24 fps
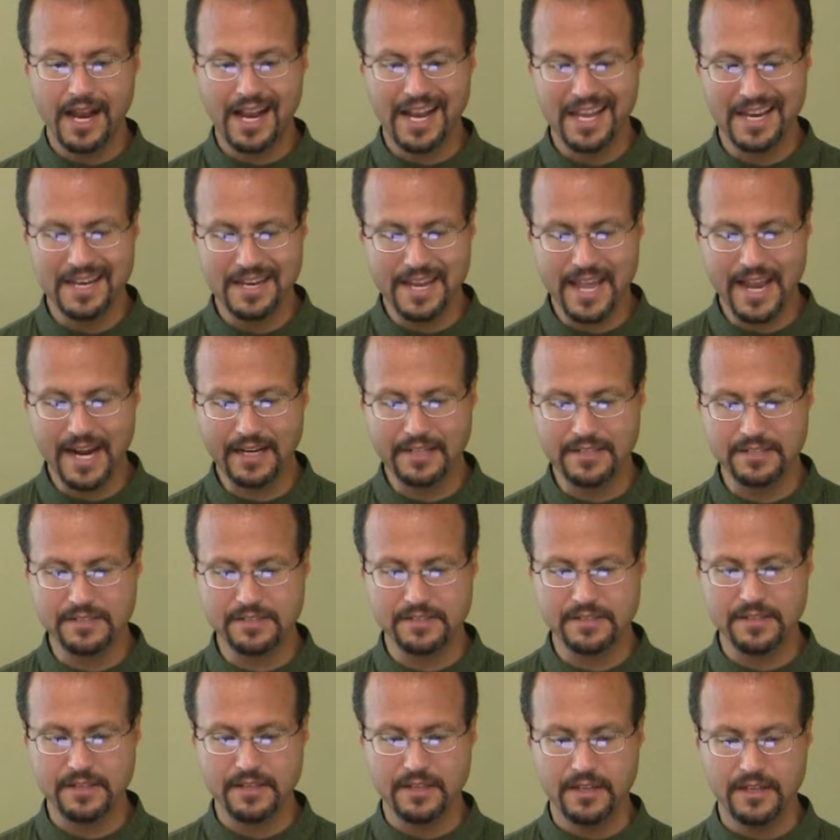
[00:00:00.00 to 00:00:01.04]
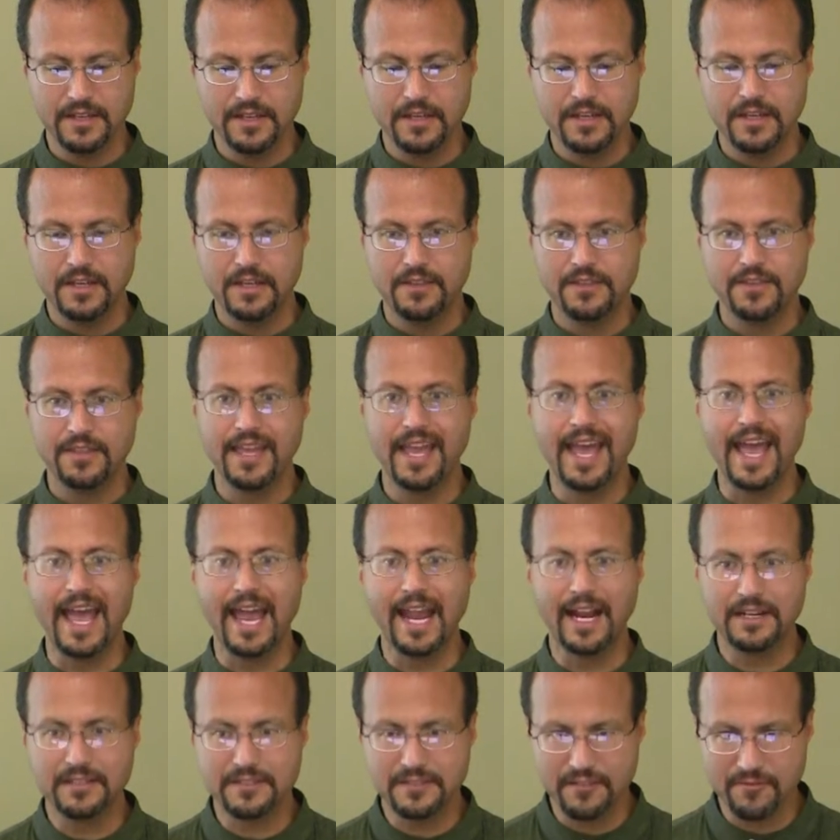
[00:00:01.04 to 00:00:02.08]
connects the
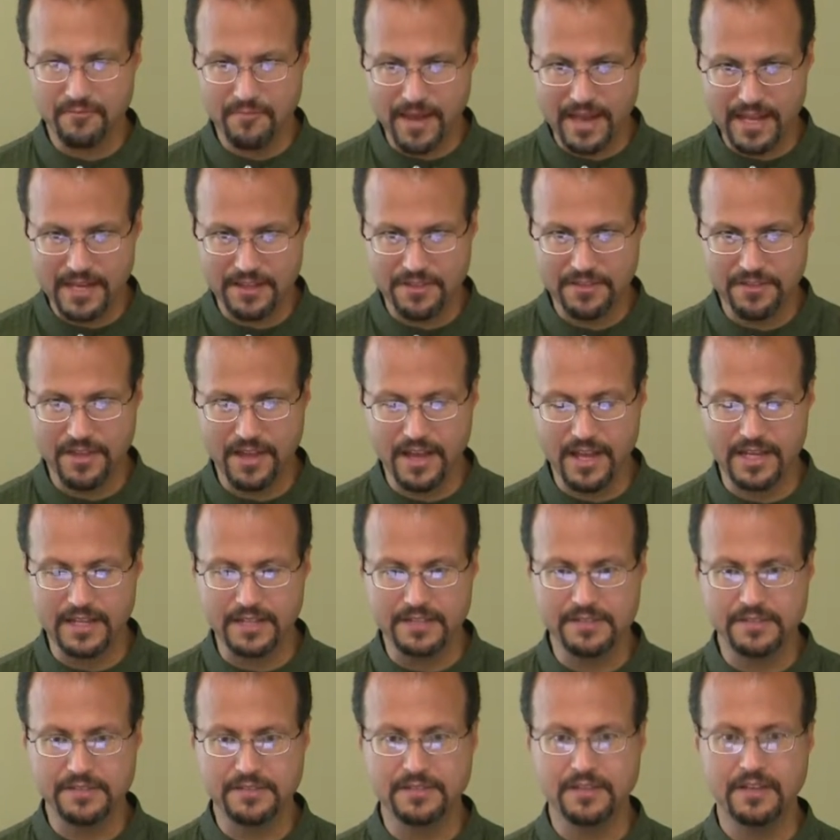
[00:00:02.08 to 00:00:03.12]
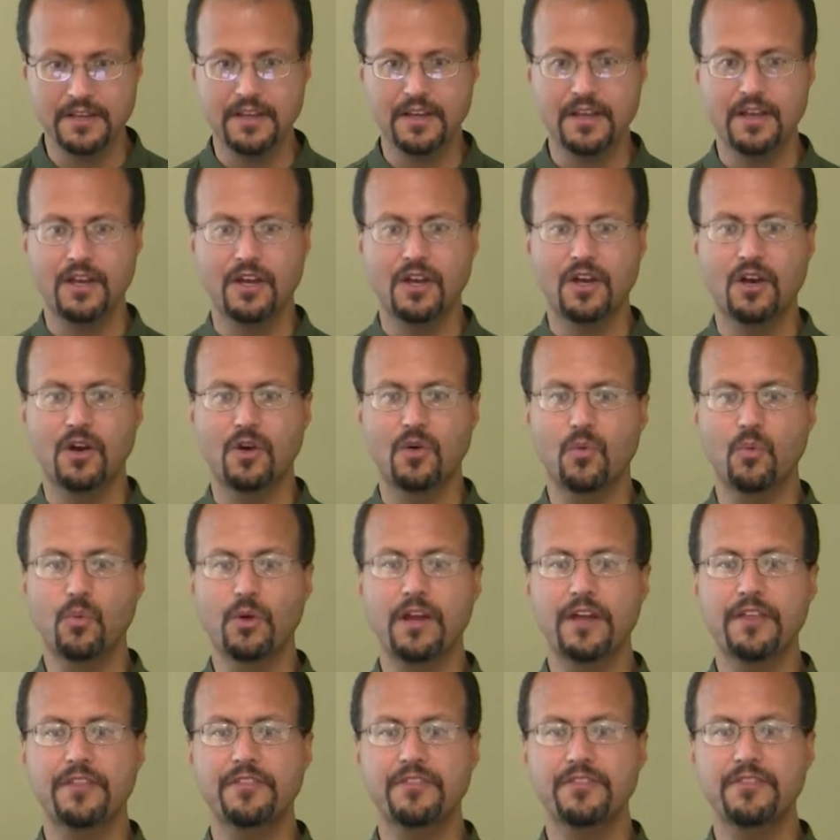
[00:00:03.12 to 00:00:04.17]
acts of Mattathias
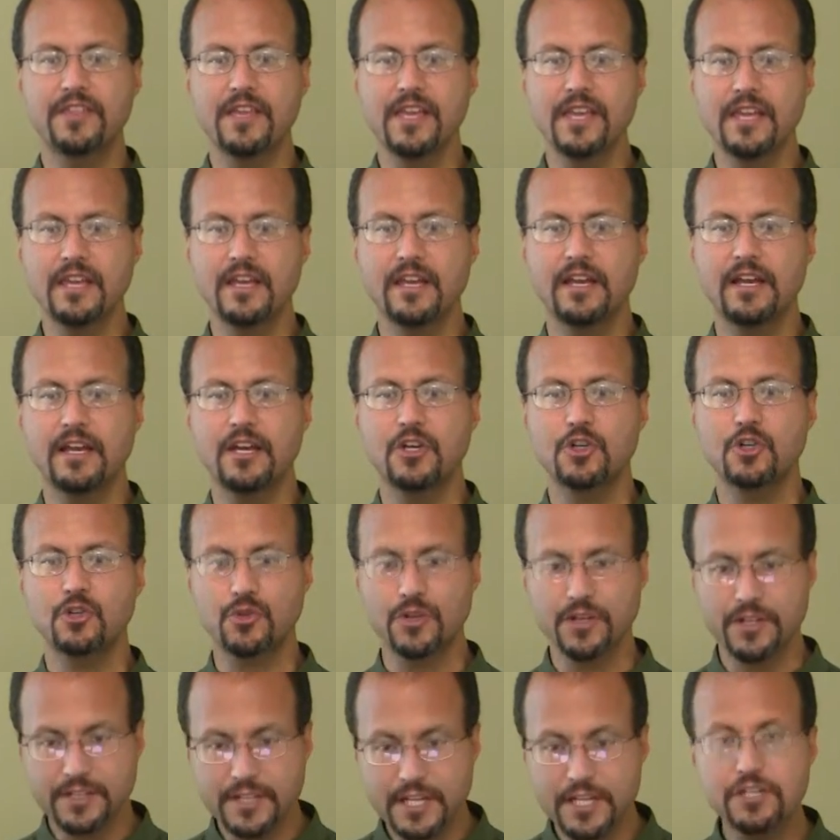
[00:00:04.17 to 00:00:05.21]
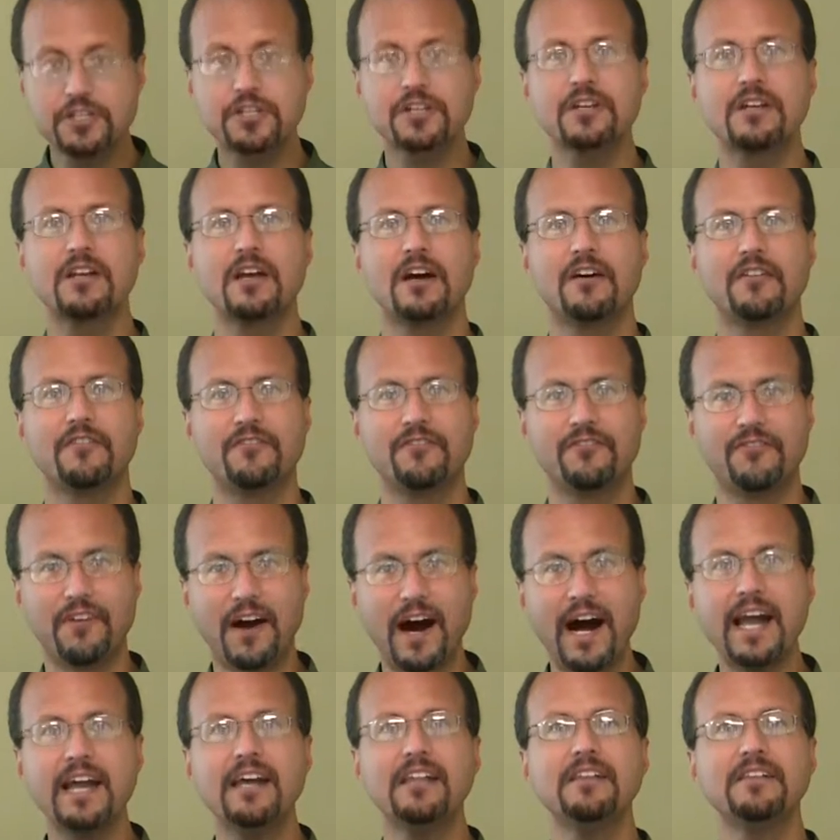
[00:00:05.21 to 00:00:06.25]
with the tradition of
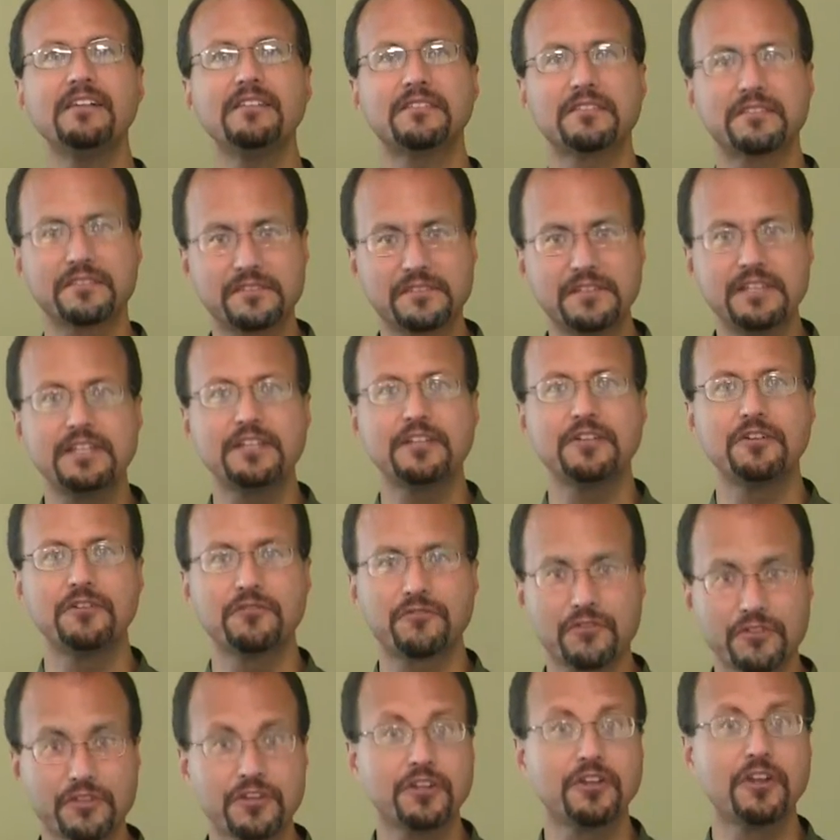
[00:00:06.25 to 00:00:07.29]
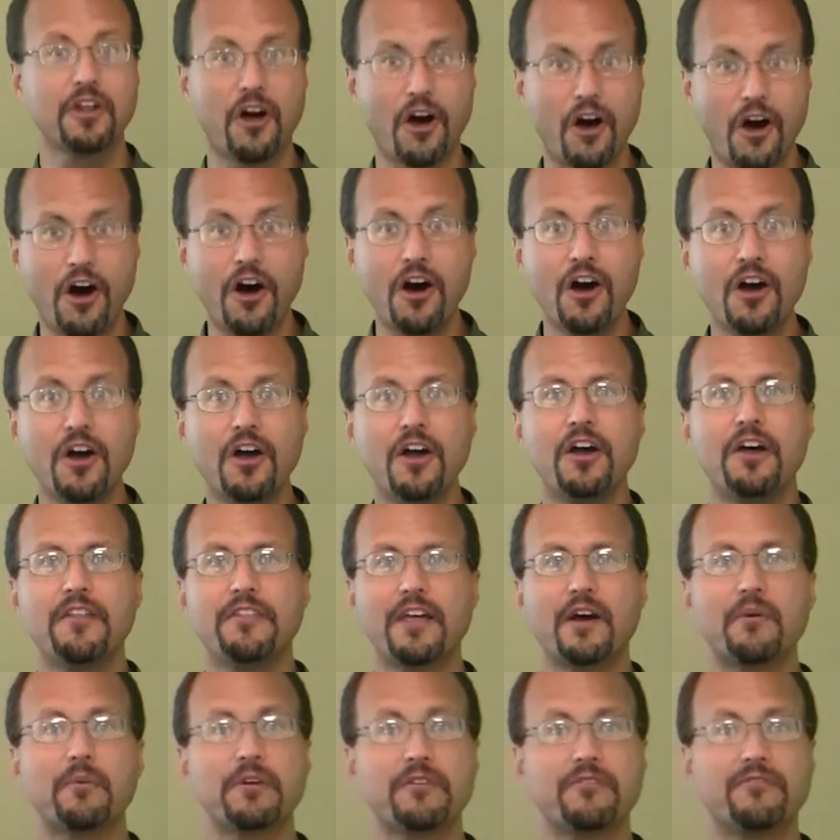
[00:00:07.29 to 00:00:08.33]
violent zeal for the law
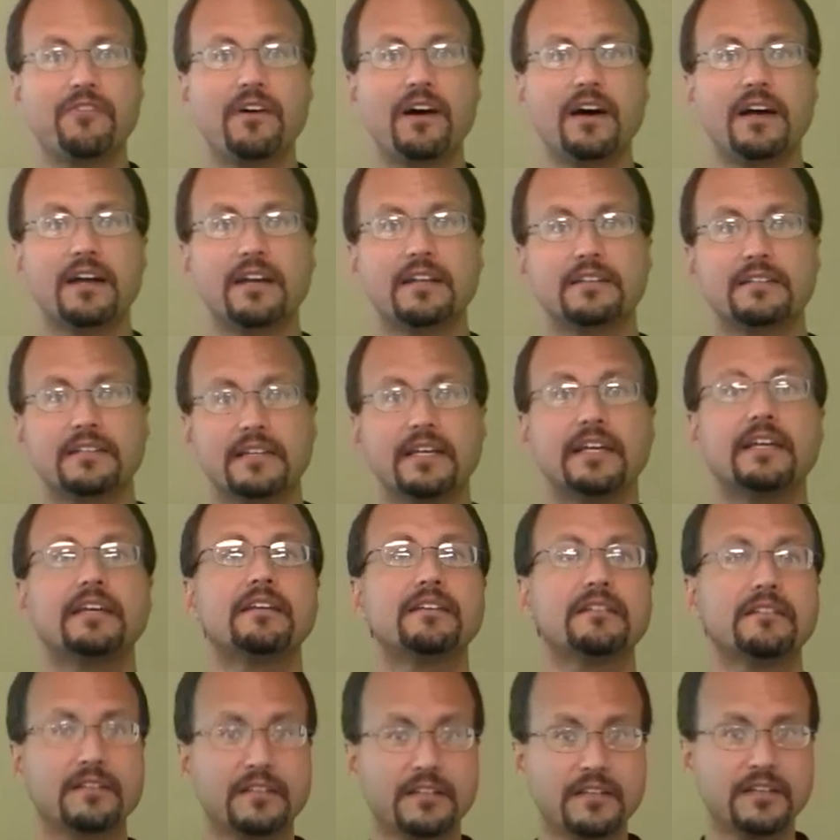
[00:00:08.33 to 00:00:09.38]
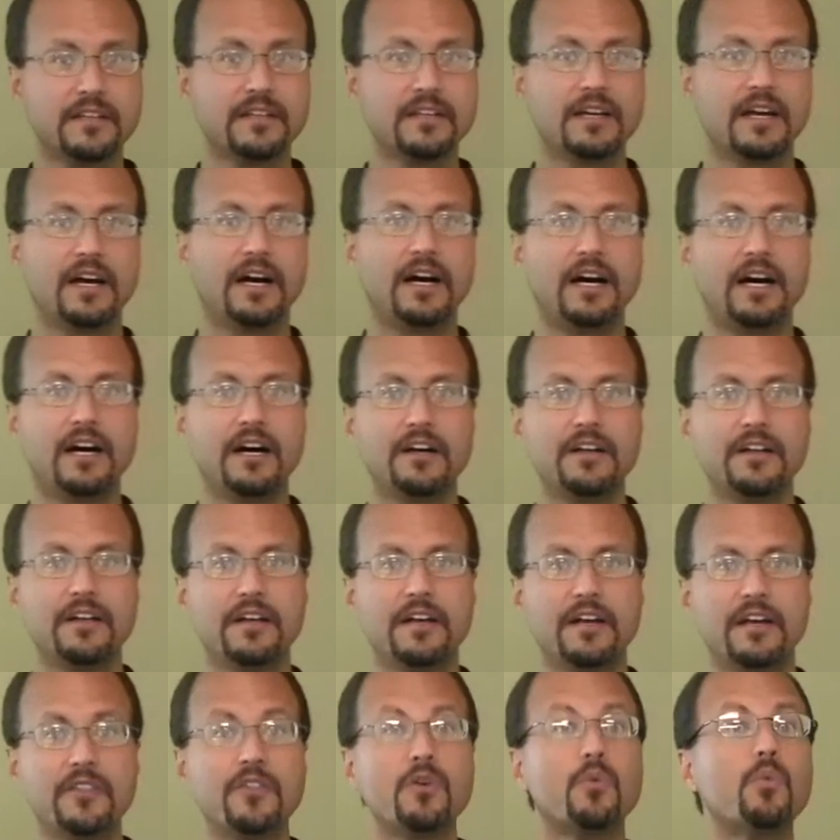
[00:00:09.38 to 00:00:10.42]
that we find in
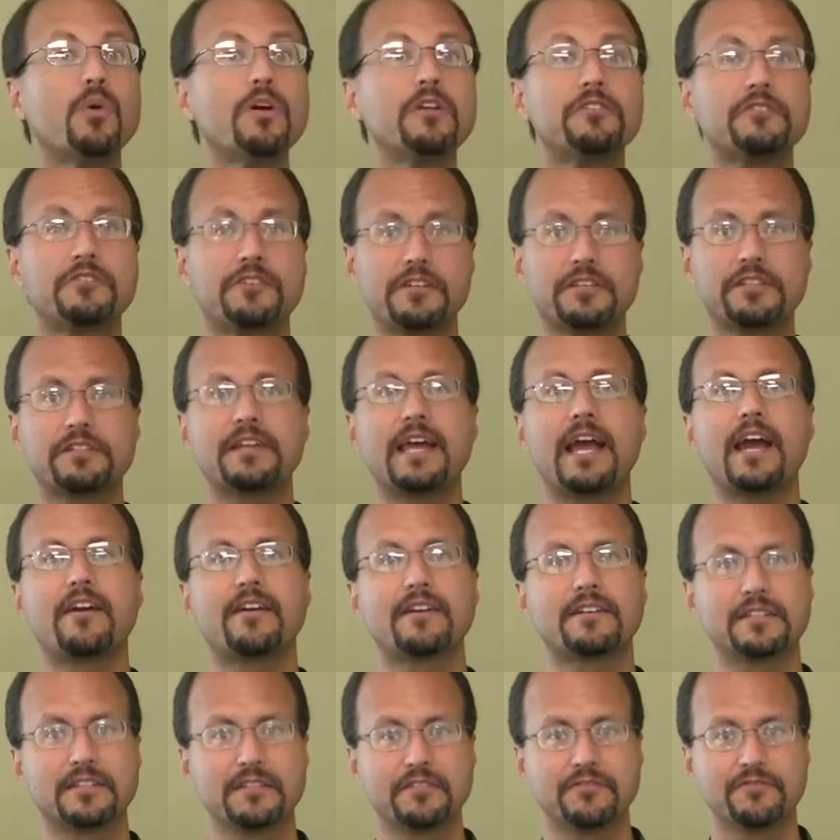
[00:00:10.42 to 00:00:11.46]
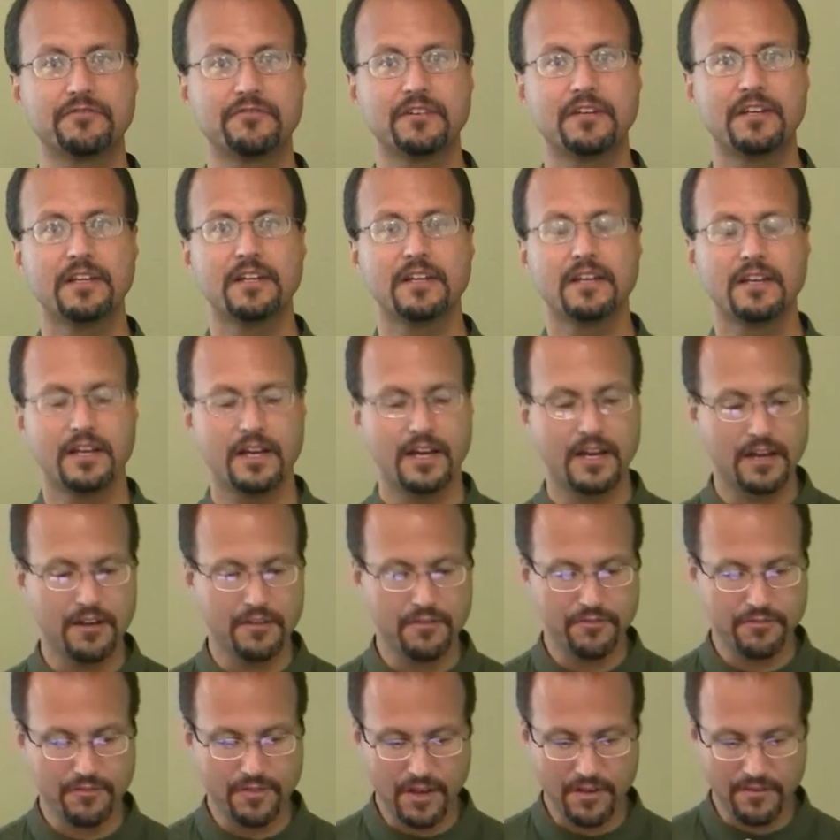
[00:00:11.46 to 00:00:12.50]
the wilderness narrative
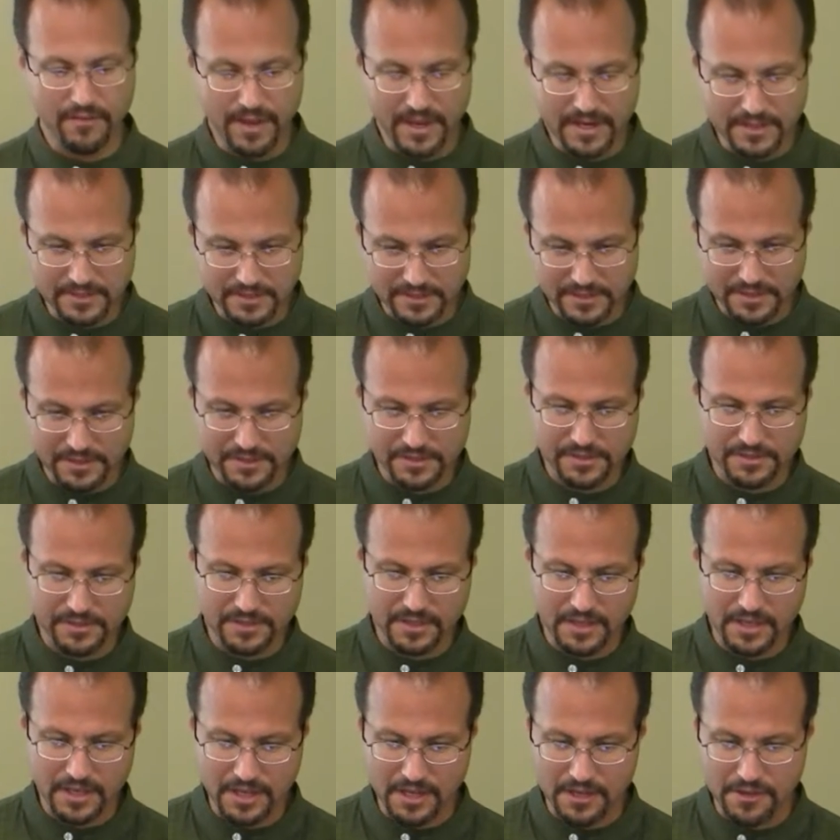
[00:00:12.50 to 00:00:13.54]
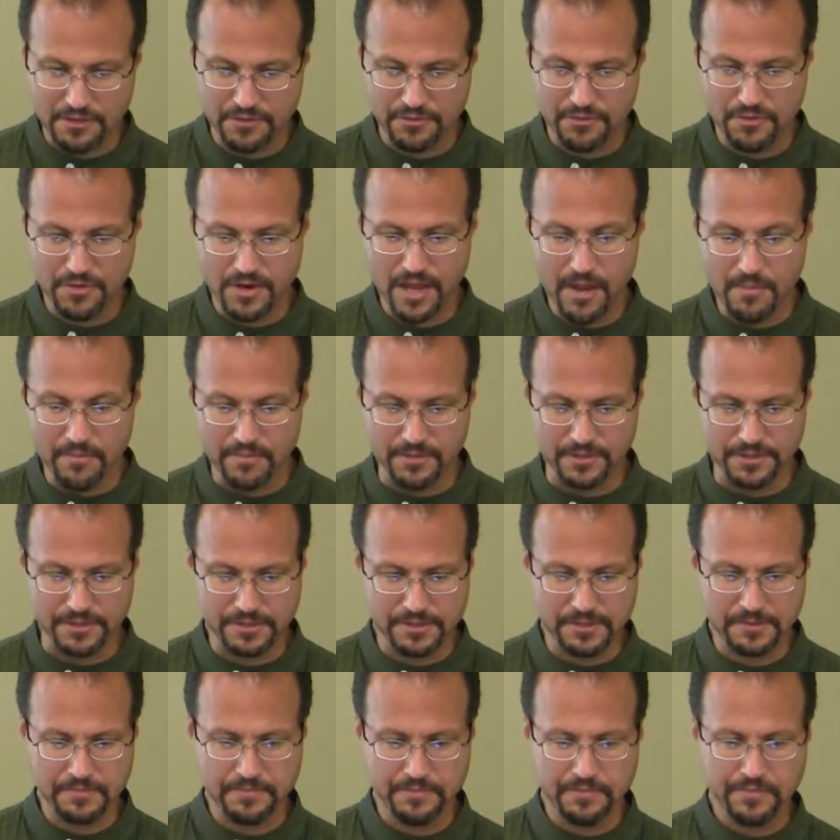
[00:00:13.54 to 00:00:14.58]
of Exodus through
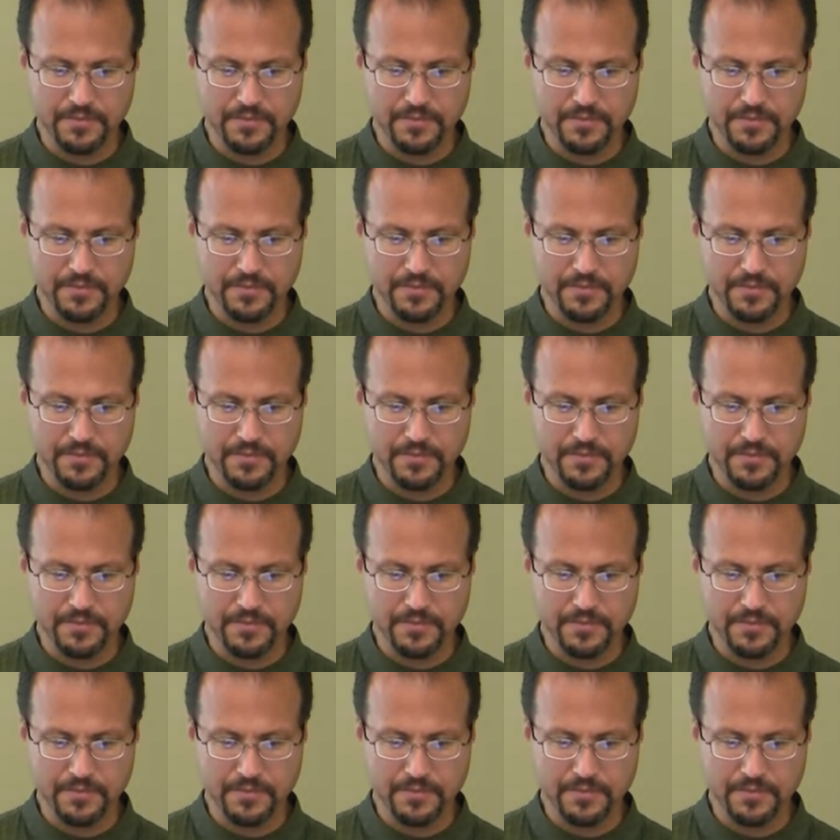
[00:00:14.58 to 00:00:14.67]
Numbers.